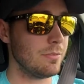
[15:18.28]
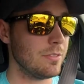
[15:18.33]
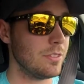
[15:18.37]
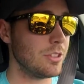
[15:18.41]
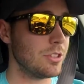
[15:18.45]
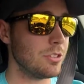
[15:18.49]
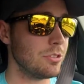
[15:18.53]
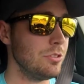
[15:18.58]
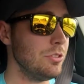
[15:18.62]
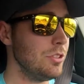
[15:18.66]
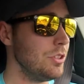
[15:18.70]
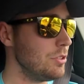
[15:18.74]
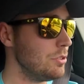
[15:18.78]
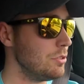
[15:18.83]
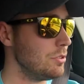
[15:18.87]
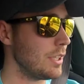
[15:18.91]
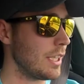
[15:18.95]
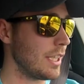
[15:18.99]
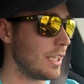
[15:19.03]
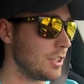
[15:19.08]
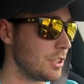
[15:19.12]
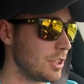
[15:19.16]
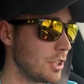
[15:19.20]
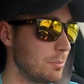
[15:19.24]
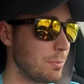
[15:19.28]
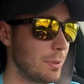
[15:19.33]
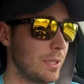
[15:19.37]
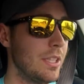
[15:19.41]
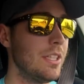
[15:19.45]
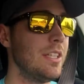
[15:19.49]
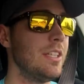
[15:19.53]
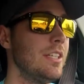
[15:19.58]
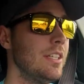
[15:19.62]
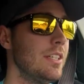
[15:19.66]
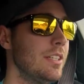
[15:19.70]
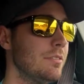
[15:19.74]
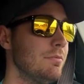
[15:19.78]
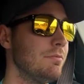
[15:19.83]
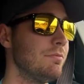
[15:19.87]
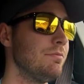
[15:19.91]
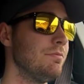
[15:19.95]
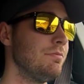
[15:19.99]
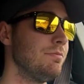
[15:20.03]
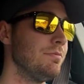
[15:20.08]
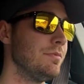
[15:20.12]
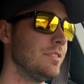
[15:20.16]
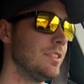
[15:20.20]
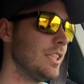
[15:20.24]
Screw you, HRP.
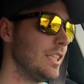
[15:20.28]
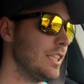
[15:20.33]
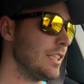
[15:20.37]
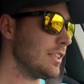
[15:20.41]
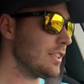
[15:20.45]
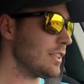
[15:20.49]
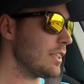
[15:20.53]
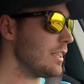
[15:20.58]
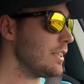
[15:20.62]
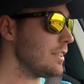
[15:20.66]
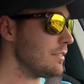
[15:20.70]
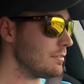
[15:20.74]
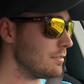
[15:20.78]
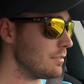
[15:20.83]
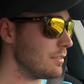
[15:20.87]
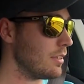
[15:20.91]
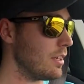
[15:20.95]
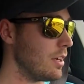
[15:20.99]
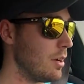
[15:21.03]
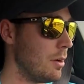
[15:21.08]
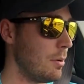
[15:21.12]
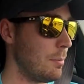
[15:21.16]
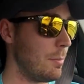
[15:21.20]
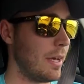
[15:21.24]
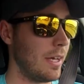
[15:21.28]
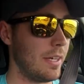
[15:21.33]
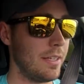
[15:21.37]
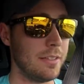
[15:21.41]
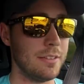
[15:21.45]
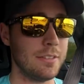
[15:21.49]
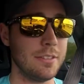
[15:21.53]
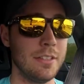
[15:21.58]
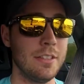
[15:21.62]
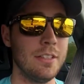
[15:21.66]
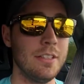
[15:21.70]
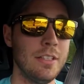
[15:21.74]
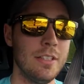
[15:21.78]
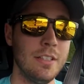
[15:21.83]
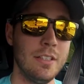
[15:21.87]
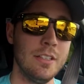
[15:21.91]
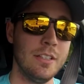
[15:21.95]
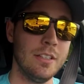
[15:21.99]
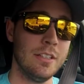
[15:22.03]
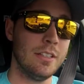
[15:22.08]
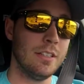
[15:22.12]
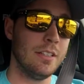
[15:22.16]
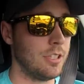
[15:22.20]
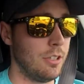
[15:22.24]
Yeah, buddy.
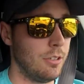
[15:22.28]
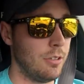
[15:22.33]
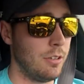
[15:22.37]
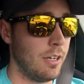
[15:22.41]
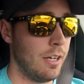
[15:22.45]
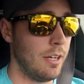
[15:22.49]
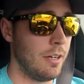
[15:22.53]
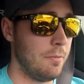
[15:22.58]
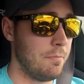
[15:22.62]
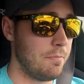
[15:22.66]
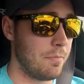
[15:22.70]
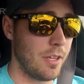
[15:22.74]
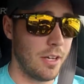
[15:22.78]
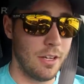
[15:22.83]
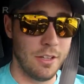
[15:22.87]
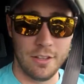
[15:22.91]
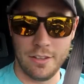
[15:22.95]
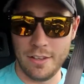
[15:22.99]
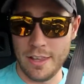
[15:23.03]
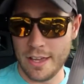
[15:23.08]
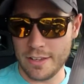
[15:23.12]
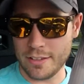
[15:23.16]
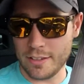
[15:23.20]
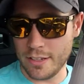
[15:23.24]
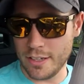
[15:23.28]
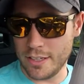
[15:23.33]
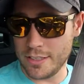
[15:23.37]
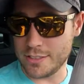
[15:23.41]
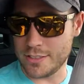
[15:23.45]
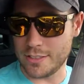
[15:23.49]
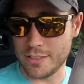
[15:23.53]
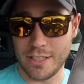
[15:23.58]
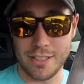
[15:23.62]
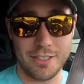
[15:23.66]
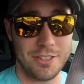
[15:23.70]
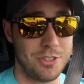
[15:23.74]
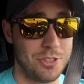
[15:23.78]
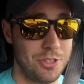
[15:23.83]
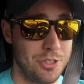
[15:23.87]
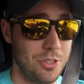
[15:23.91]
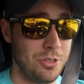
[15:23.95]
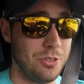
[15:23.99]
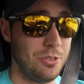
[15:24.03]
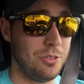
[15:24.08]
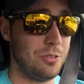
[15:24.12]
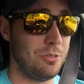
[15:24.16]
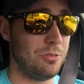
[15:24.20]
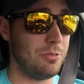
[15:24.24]
So, other than that, guys, I
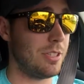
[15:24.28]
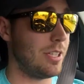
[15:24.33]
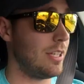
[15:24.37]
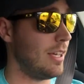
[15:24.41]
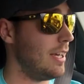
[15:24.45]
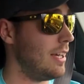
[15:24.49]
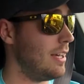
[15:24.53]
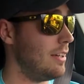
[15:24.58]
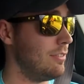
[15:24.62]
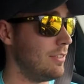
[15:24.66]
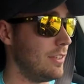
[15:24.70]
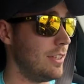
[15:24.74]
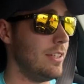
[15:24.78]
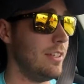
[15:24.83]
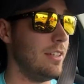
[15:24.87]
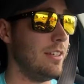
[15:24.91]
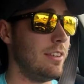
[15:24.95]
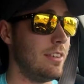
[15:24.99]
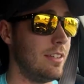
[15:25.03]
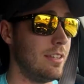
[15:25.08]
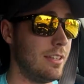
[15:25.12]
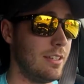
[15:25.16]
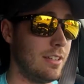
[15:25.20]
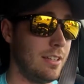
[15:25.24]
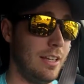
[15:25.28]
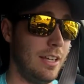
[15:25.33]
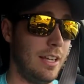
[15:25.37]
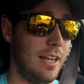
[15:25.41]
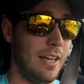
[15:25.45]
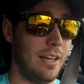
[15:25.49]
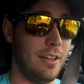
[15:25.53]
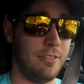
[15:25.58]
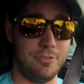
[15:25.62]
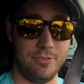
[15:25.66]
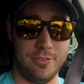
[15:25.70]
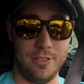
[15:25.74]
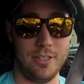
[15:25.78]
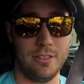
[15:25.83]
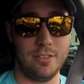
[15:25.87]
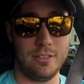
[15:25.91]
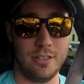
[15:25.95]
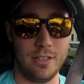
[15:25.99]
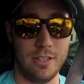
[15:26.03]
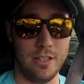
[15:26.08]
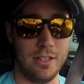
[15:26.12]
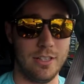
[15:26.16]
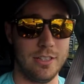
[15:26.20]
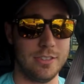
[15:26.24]
don't have anything left.
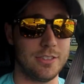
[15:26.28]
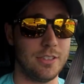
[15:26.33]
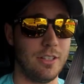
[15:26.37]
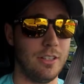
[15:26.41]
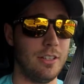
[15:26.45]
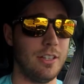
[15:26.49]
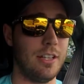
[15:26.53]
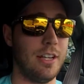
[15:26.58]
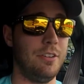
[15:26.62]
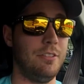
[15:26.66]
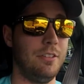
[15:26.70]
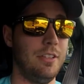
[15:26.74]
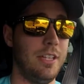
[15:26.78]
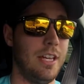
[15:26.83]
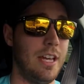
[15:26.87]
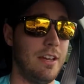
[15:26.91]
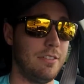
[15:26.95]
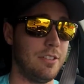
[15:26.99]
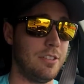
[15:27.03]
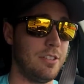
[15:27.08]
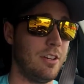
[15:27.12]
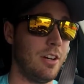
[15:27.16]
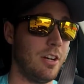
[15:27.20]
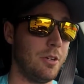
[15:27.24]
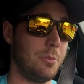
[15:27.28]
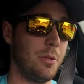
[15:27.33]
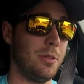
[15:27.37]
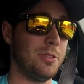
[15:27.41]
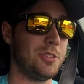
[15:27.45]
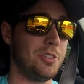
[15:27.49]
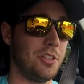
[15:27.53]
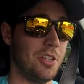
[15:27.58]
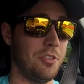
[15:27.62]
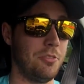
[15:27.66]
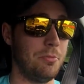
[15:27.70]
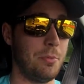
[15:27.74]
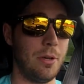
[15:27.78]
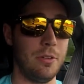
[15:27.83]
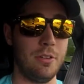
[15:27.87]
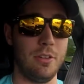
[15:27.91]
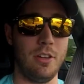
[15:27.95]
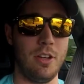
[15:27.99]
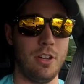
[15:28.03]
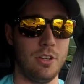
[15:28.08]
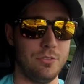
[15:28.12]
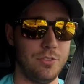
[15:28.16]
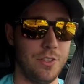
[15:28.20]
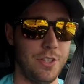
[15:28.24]
That's all I really have to talk about. Sorry about the
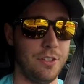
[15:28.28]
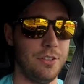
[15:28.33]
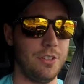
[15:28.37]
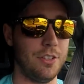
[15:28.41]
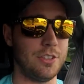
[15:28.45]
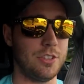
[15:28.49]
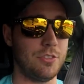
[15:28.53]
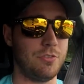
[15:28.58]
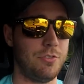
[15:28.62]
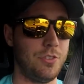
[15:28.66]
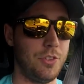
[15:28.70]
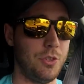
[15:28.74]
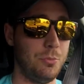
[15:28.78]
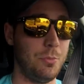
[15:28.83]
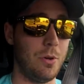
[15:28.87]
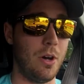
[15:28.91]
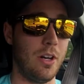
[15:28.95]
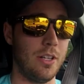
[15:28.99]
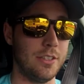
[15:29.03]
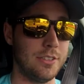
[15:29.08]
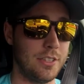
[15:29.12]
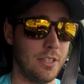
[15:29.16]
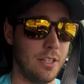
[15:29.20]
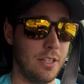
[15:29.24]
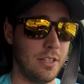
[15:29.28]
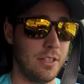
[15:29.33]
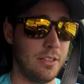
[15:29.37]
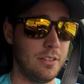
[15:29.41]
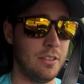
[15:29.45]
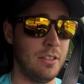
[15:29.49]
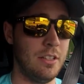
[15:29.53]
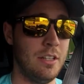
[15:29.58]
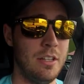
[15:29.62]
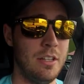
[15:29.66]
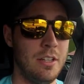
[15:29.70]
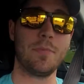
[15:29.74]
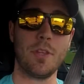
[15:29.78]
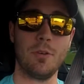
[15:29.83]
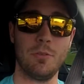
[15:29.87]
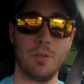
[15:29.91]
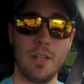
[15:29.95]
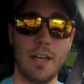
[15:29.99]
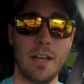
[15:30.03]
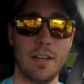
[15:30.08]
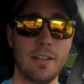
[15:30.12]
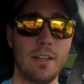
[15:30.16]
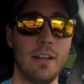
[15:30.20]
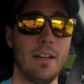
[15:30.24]
long video. There's a few mods on it. With
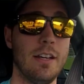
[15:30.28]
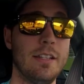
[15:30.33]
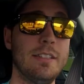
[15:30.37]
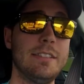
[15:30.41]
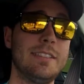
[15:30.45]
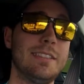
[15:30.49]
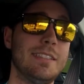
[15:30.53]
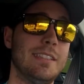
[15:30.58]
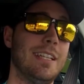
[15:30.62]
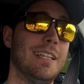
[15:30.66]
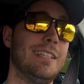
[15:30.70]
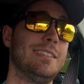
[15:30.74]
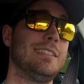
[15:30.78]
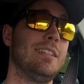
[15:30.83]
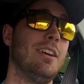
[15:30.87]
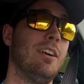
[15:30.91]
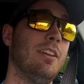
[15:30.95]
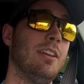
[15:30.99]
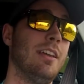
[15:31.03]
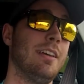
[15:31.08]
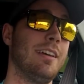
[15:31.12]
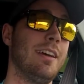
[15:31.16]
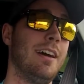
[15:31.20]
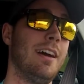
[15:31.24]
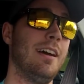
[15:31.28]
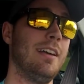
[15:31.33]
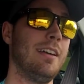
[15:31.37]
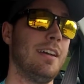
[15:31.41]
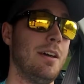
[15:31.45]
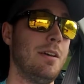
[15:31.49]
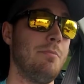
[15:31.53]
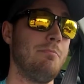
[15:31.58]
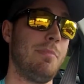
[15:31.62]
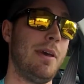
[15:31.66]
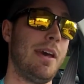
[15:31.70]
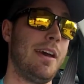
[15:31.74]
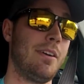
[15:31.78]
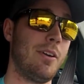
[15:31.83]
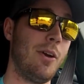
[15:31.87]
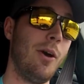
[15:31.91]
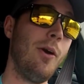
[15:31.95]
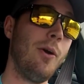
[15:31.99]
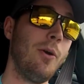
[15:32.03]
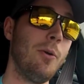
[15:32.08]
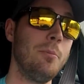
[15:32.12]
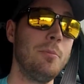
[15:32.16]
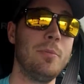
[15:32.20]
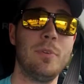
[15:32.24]
that, guys, that's all I got. I'm back
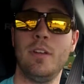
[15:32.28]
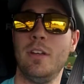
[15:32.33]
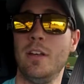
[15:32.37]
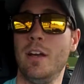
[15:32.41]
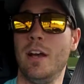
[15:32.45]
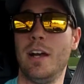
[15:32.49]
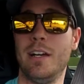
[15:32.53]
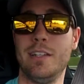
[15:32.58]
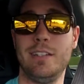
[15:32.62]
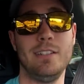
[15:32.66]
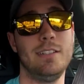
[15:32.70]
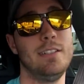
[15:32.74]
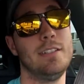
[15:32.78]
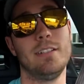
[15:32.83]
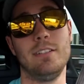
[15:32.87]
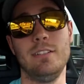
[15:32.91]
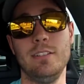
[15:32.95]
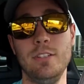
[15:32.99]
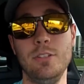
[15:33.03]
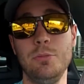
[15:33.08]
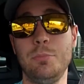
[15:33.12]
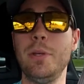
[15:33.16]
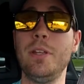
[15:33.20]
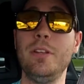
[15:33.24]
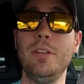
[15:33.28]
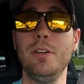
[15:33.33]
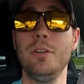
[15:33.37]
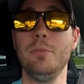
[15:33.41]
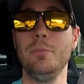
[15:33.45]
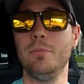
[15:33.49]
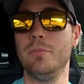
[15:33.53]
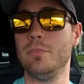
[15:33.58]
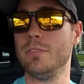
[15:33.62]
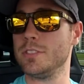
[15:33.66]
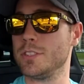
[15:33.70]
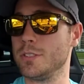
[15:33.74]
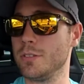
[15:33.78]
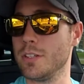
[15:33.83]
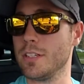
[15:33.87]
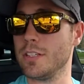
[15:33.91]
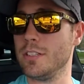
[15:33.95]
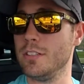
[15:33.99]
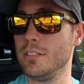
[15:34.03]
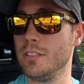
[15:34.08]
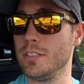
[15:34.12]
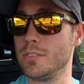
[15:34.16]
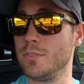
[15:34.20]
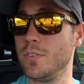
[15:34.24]
home. I did a little loopy-loop so I could
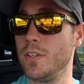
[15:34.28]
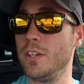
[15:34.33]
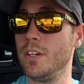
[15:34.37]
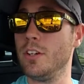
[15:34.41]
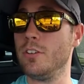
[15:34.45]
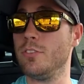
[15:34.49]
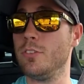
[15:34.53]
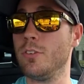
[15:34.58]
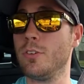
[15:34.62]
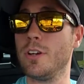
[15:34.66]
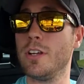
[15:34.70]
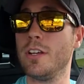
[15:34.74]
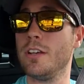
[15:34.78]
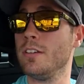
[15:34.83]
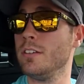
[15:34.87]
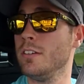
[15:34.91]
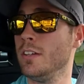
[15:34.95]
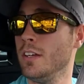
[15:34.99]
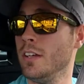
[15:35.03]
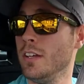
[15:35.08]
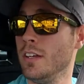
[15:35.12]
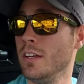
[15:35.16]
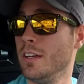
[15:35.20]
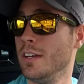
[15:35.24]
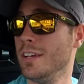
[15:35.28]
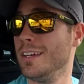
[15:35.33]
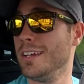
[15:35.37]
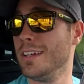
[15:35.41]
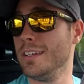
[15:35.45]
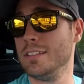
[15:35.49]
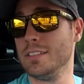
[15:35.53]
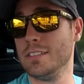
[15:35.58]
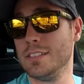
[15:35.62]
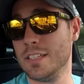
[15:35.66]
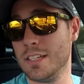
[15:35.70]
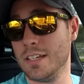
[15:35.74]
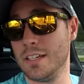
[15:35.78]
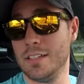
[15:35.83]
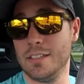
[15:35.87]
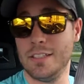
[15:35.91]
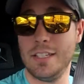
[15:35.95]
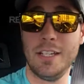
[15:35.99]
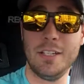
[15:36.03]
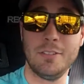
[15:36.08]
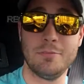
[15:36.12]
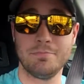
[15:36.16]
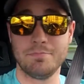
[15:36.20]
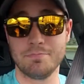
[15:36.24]
do this video for you. And,
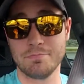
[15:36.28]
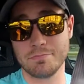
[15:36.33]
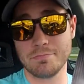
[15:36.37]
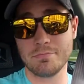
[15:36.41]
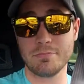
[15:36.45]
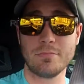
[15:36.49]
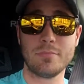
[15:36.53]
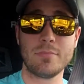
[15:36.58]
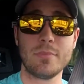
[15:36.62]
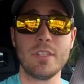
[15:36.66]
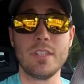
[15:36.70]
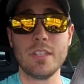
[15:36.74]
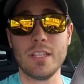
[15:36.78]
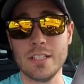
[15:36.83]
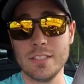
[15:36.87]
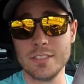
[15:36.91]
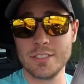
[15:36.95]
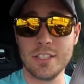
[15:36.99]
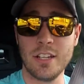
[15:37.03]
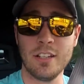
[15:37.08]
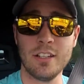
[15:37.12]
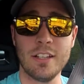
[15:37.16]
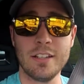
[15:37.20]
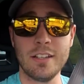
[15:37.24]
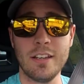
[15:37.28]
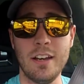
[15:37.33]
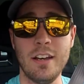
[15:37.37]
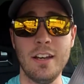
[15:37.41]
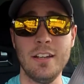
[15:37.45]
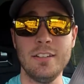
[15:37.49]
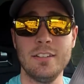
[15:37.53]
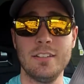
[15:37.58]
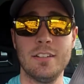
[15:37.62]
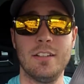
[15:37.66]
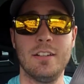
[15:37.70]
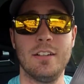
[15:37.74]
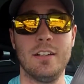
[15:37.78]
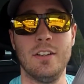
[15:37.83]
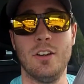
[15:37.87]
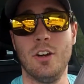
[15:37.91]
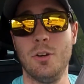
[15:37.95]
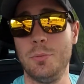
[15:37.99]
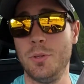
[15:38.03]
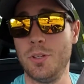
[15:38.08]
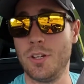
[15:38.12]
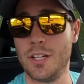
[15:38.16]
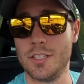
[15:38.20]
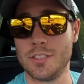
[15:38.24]
yeah, that's all I got. I
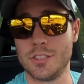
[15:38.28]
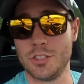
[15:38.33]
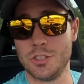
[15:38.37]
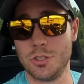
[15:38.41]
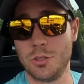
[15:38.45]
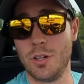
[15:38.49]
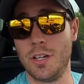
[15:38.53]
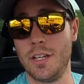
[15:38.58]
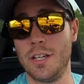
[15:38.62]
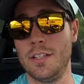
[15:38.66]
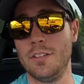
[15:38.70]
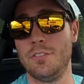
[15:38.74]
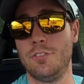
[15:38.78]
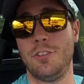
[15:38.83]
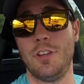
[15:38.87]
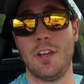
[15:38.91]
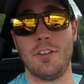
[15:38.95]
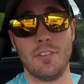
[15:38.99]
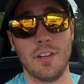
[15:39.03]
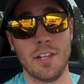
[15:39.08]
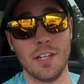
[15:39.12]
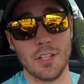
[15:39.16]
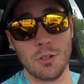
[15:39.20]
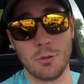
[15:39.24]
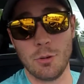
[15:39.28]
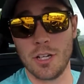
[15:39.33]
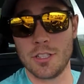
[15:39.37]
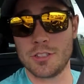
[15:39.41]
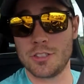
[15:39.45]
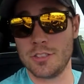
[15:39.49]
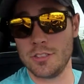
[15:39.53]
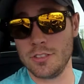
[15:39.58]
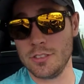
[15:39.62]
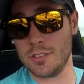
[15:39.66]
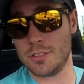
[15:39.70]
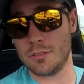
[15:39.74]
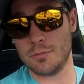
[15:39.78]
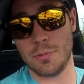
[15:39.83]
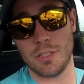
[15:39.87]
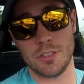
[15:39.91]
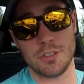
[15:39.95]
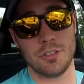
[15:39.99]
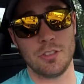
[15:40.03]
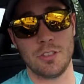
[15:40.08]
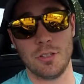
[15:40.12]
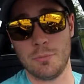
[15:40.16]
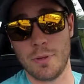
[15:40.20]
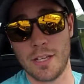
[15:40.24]
hope you guys enjoyed it. If you have any questions, make
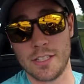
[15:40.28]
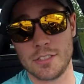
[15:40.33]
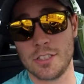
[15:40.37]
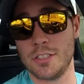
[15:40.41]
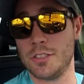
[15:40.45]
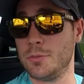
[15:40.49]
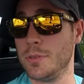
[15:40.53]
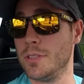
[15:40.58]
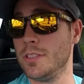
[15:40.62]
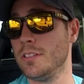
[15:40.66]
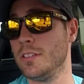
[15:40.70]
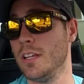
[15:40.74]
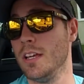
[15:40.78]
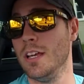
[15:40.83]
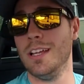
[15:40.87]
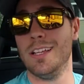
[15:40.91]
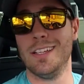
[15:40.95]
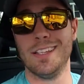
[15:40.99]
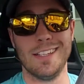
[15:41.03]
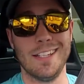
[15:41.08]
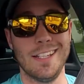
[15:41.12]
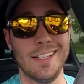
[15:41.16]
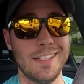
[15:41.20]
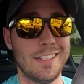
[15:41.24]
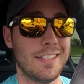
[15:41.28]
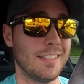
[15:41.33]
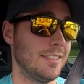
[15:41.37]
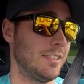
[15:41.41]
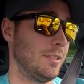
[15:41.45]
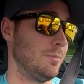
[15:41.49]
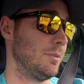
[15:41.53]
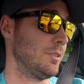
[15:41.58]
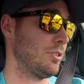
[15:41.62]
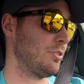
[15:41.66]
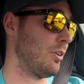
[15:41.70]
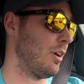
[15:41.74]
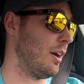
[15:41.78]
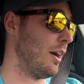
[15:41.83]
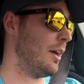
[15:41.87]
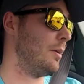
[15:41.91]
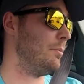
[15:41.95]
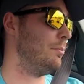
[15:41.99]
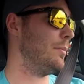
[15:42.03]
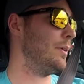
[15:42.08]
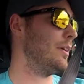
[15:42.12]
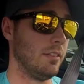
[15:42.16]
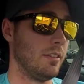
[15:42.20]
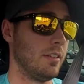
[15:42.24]
sure to message me, like, and subscribe.
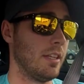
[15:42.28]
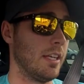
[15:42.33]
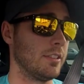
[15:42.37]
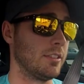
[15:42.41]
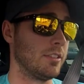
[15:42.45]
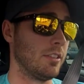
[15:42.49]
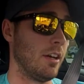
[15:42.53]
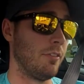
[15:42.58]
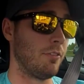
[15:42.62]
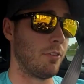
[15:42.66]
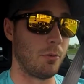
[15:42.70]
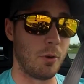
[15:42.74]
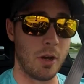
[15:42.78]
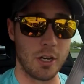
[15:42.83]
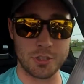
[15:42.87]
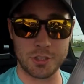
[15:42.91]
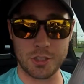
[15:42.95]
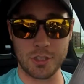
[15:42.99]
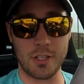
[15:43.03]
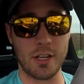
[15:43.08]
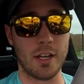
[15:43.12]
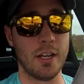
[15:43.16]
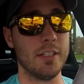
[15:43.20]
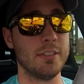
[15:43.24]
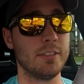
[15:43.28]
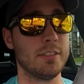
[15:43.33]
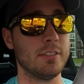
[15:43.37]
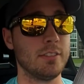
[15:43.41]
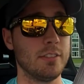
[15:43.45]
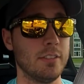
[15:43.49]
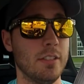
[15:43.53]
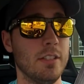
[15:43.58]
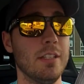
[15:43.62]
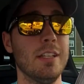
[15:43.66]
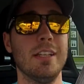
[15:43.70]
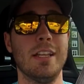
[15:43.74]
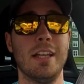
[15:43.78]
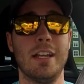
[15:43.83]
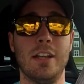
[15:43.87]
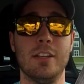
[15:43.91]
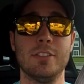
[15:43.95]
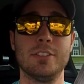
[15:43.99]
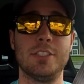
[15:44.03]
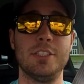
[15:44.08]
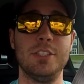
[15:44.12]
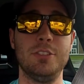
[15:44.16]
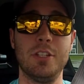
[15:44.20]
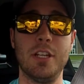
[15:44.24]
Thanks a lot for watching, guys, and I'll
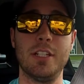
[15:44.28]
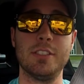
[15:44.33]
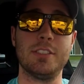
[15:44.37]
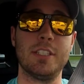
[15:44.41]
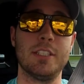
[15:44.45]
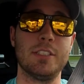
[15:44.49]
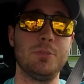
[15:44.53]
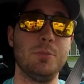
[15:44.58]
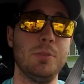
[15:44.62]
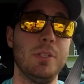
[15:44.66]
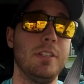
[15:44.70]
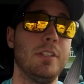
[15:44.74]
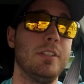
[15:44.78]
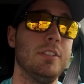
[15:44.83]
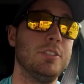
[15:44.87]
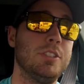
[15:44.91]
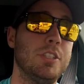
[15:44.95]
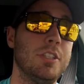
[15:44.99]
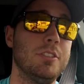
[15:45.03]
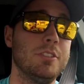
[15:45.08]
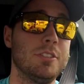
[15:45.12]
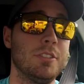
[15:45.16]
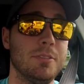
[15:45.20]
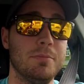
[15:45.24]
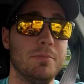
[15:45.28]
see you guys next week. Cheers.